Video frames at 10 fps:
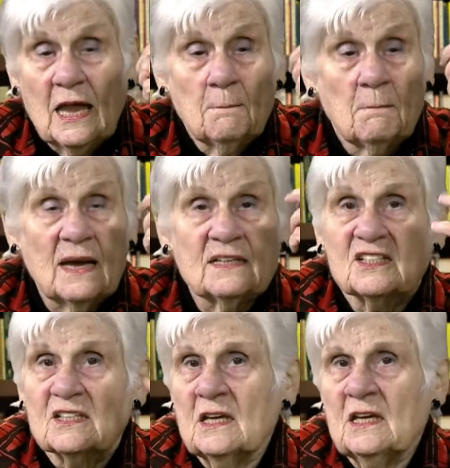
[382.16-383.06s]
My
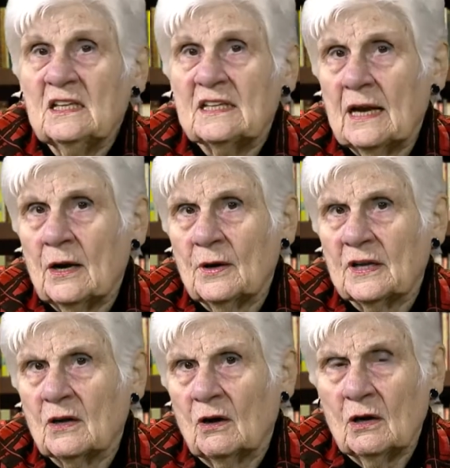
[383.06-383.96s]
son carried
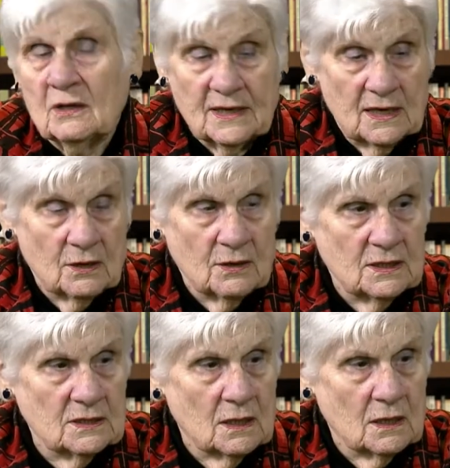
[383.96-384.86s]
gar-
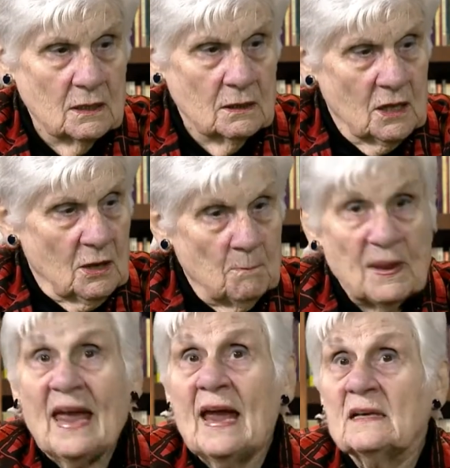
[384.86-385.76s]
carried uh,
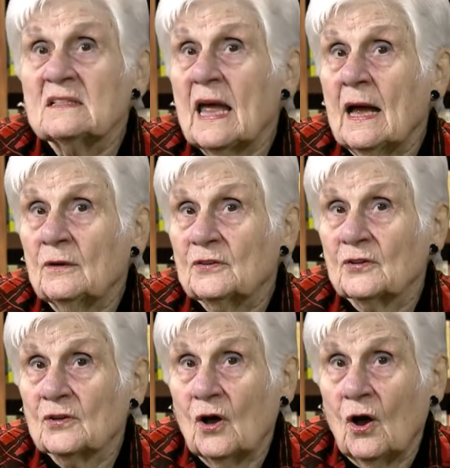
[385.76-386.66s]
bags out to the
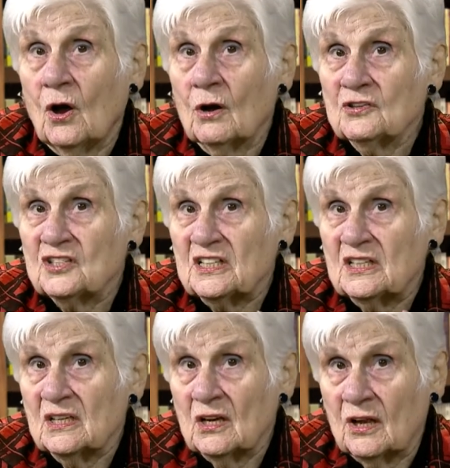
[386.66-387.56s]
cars. He
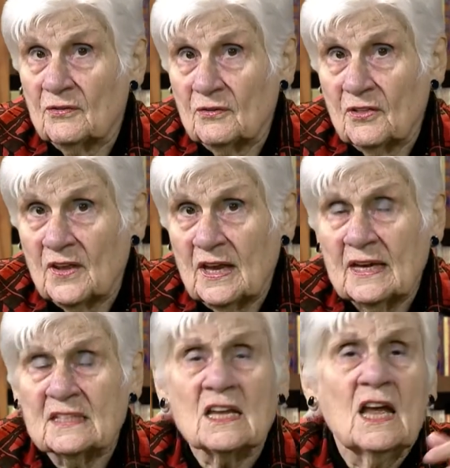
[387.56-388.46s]
did other
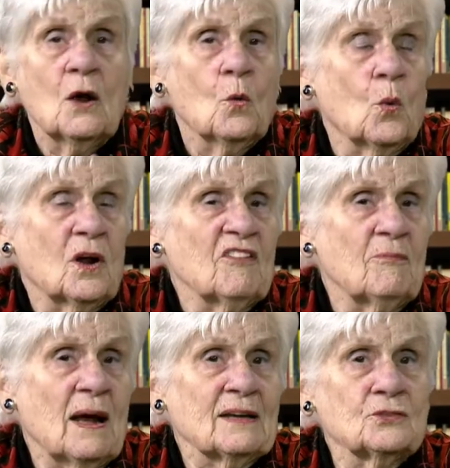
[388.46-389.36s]
things. One of
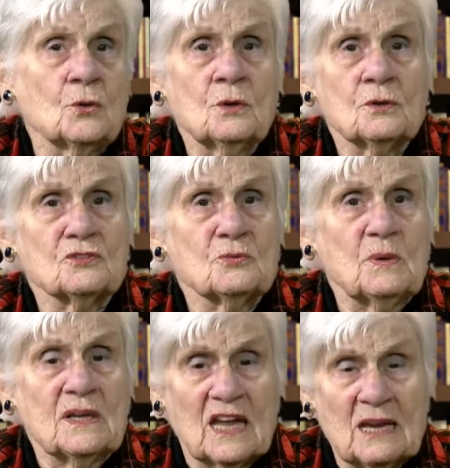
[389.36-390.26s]
my daughters
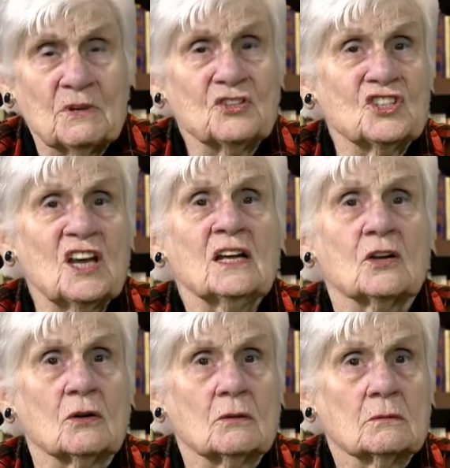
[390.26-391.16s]
became a checker.